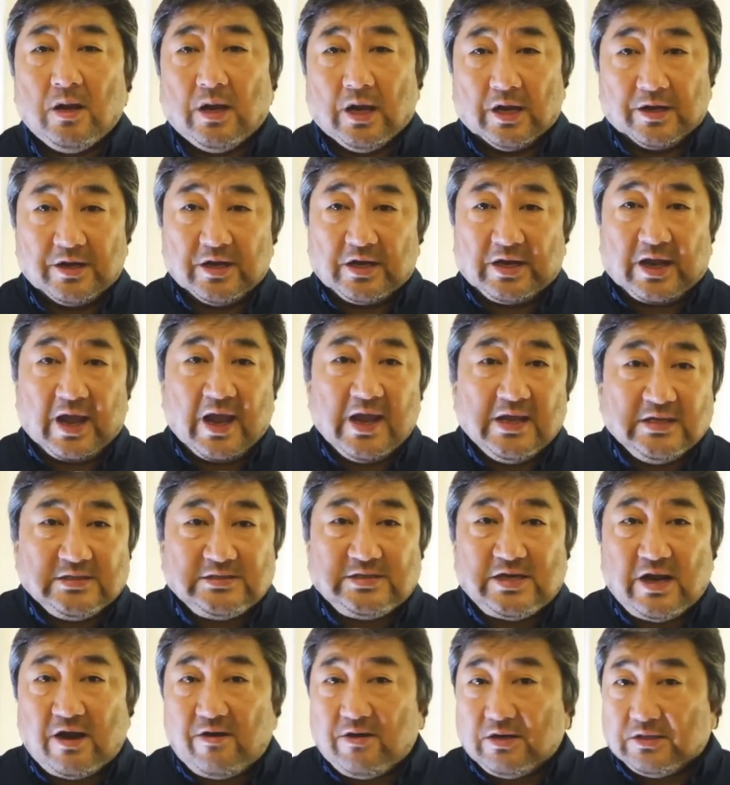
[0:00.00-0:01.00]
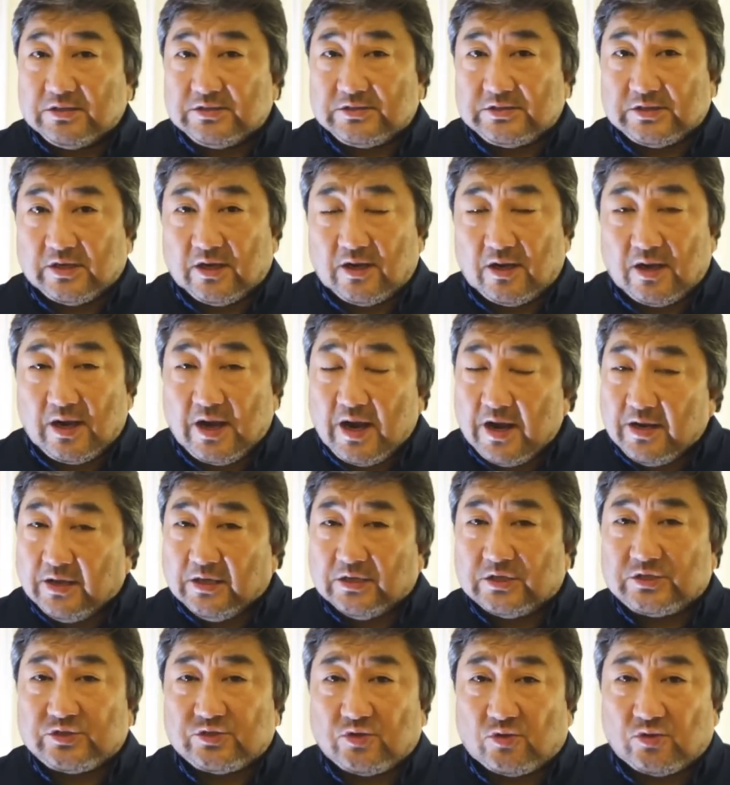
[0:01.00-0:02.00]
In the case there is
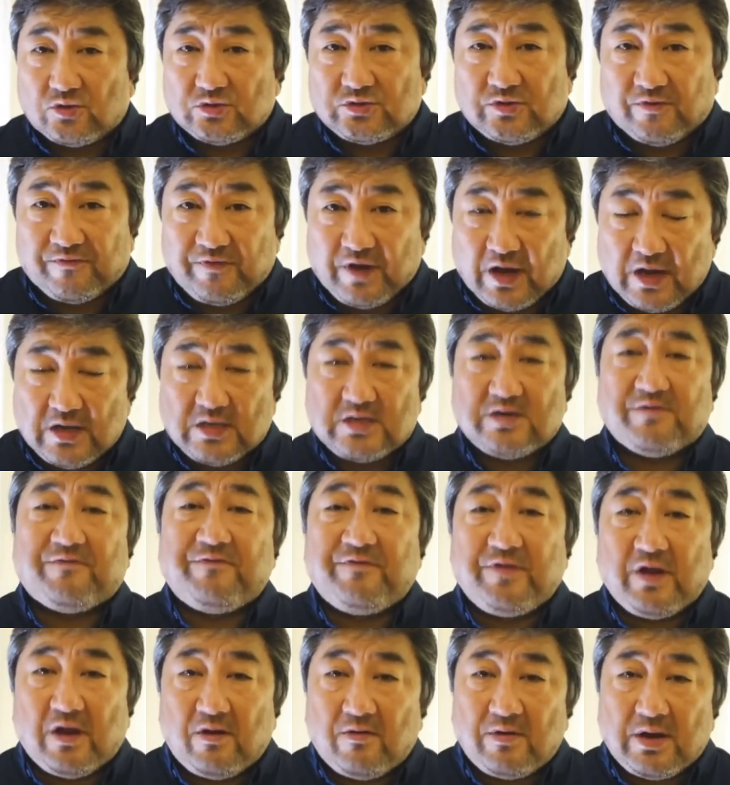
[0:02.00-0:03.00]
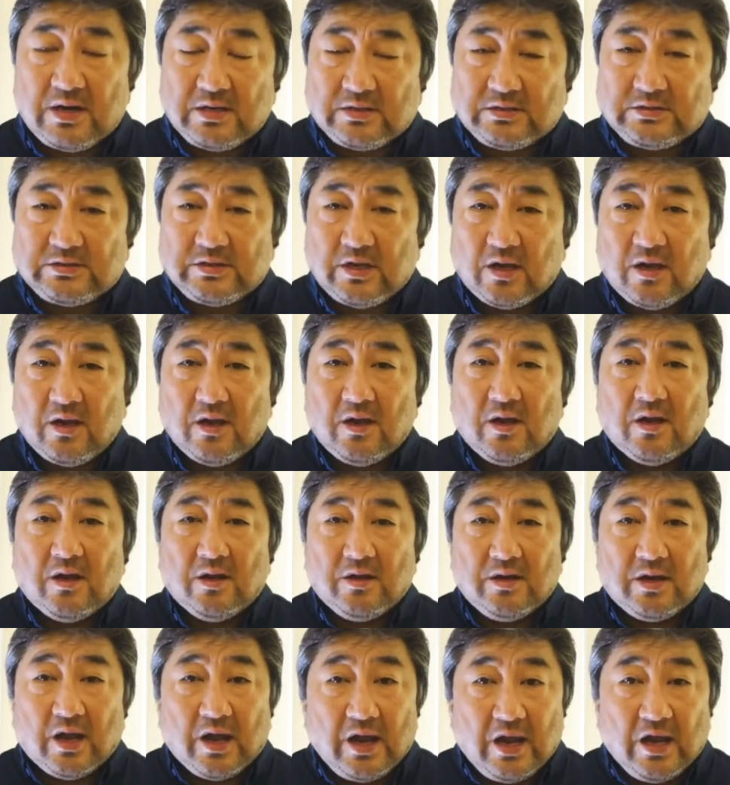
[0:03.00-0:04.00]
any source of interference,
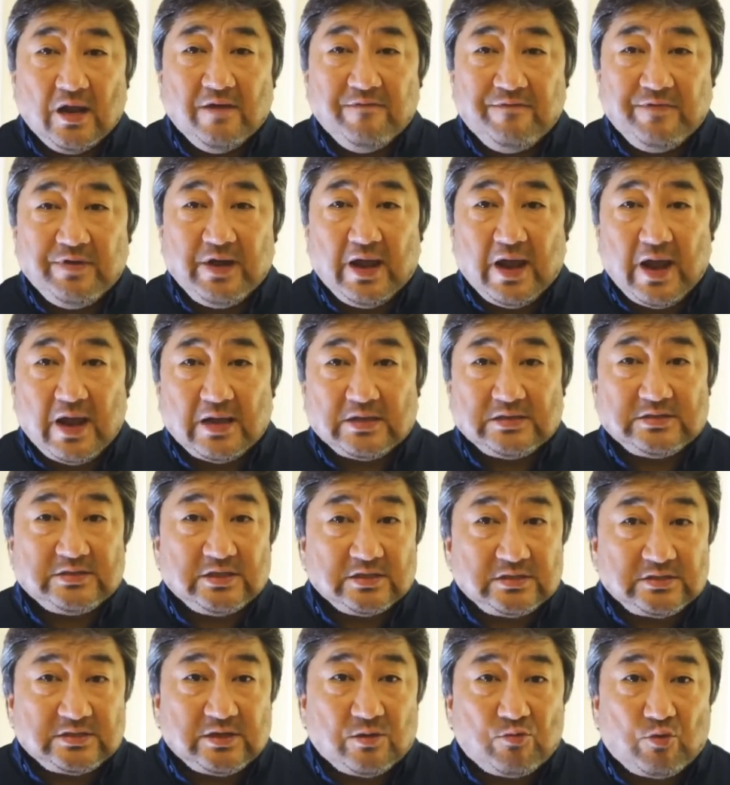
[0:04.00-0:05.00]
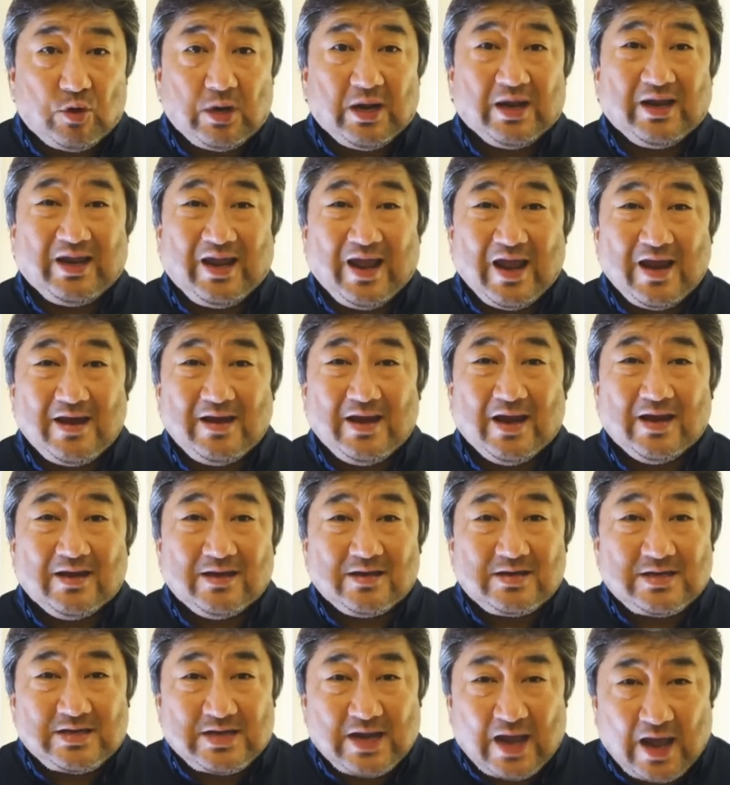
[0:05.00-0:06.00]
the AVX system will again
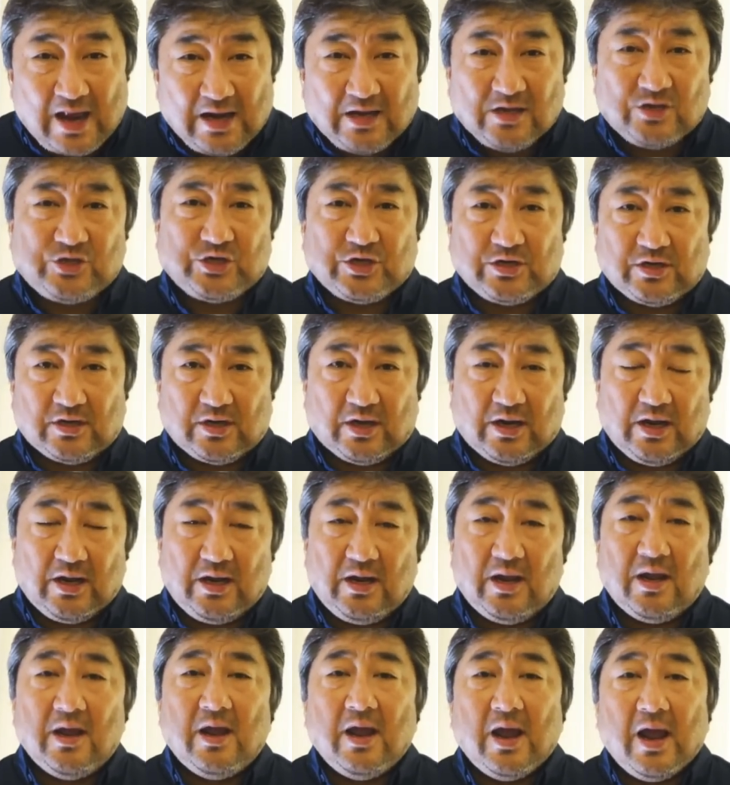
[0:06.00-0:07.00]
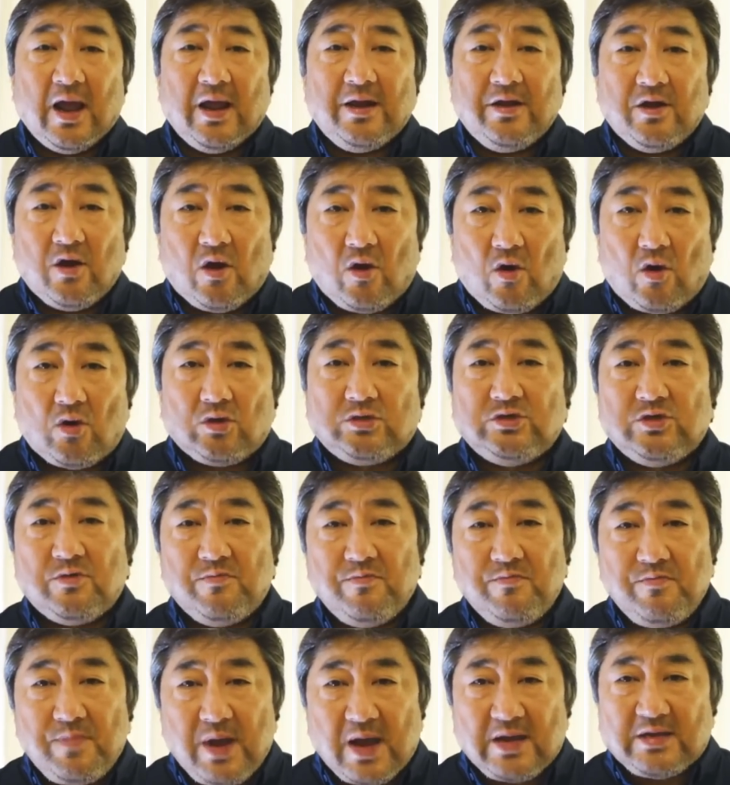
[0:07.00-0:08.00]
intelligently and
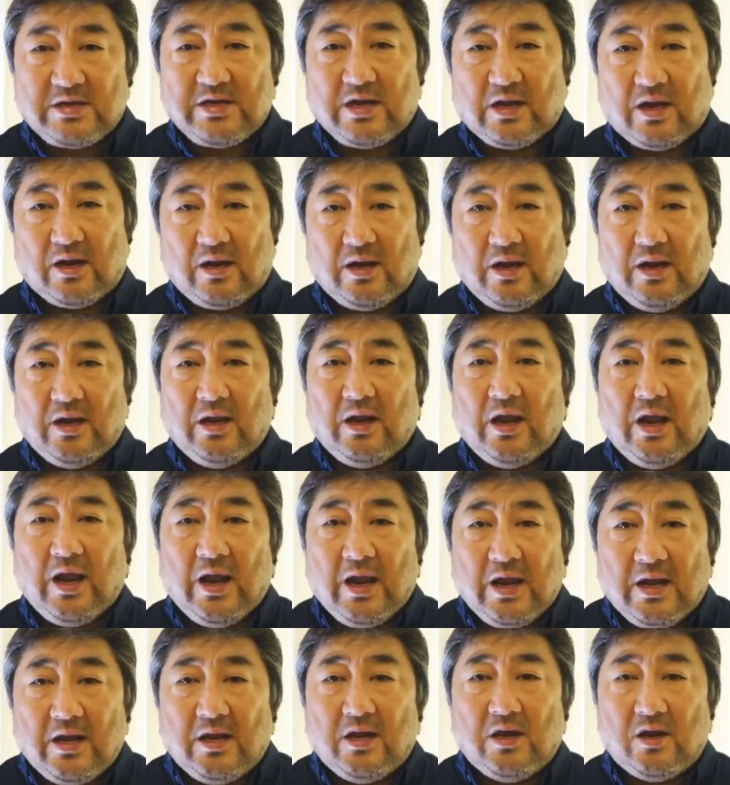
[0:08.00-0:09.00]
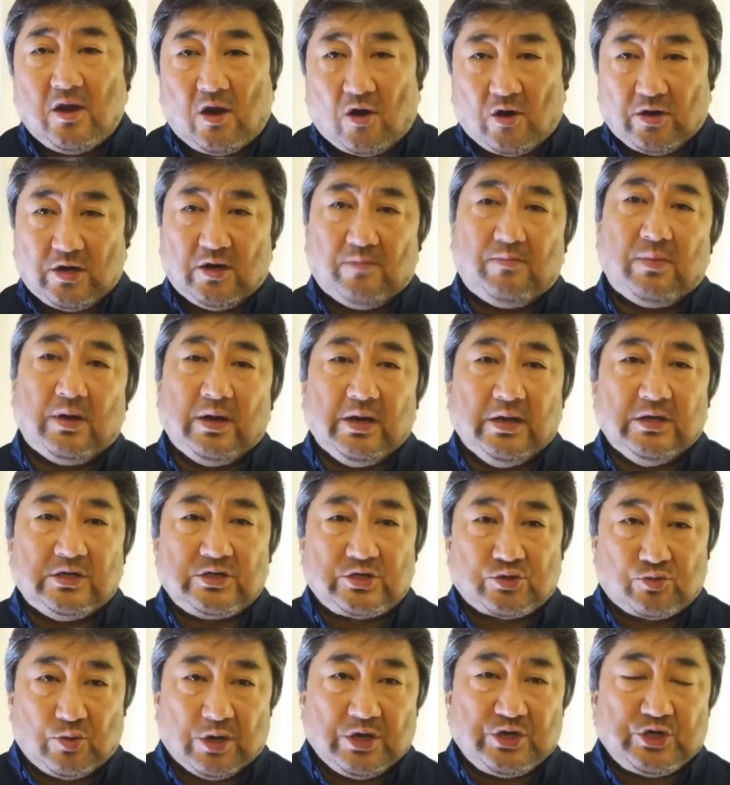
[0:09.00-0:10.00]
automatically inaudibly
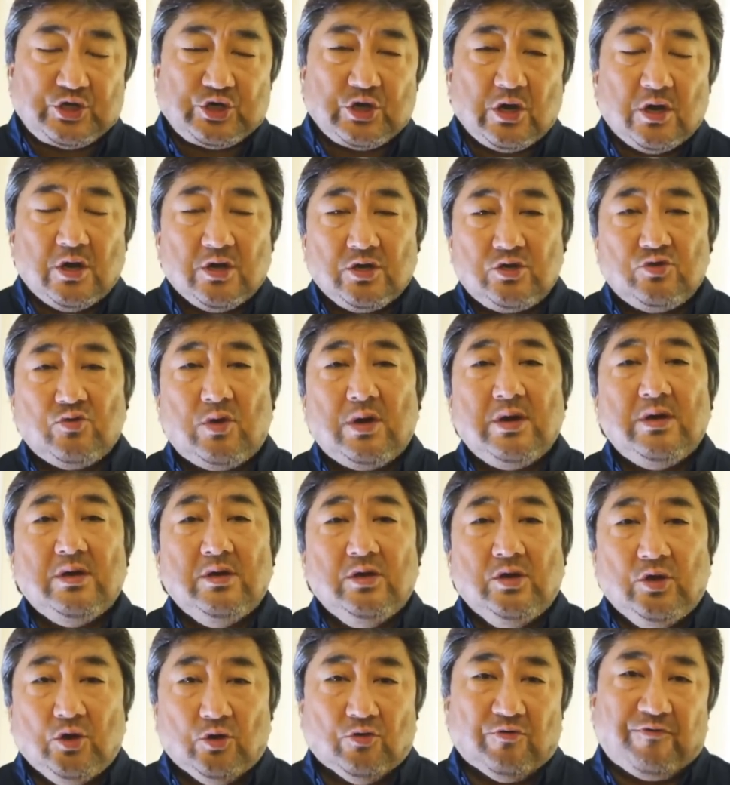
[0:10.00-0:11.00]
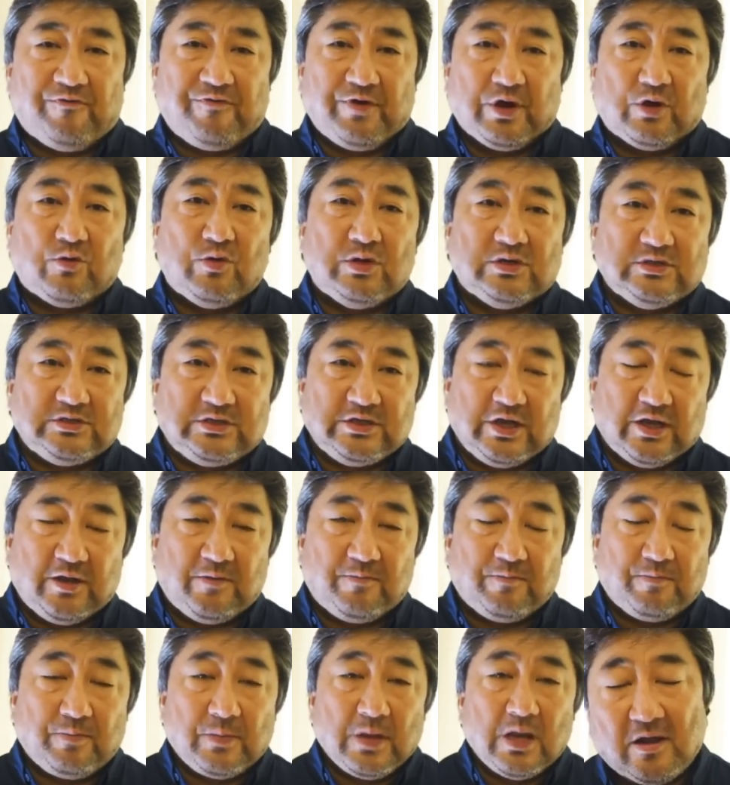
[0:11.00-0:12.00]
switch to a new frequency.
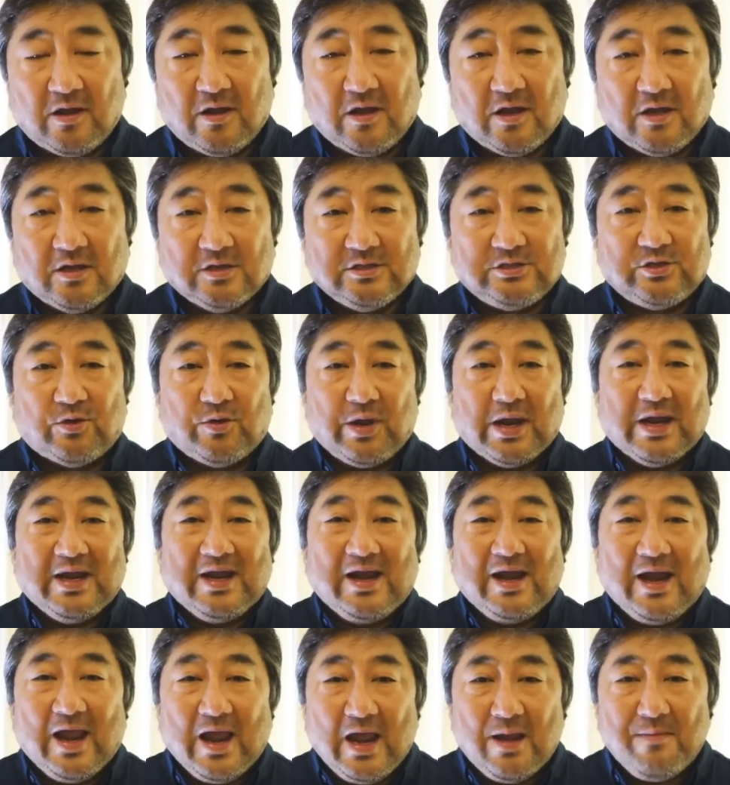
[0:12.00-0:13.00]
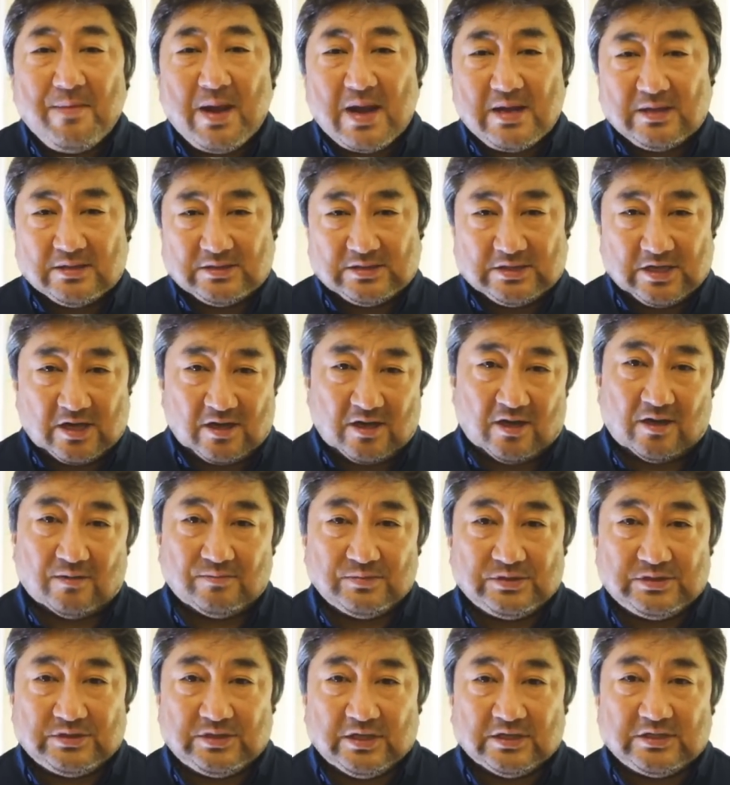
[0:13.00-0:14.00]
So in layman terms,